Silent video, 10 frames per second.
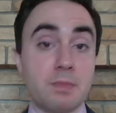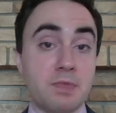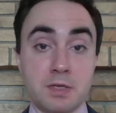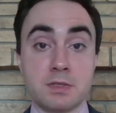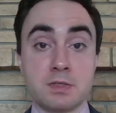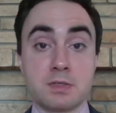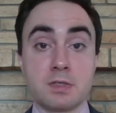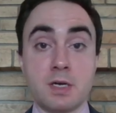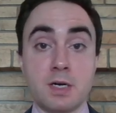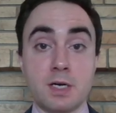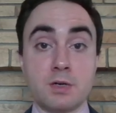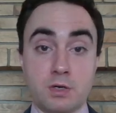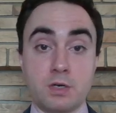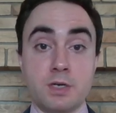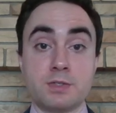things are
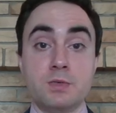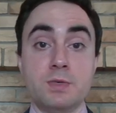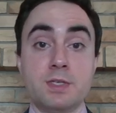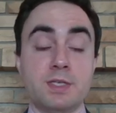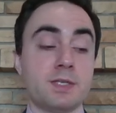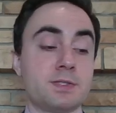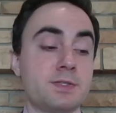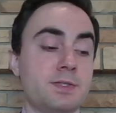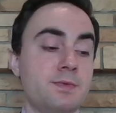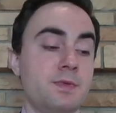caused to exist.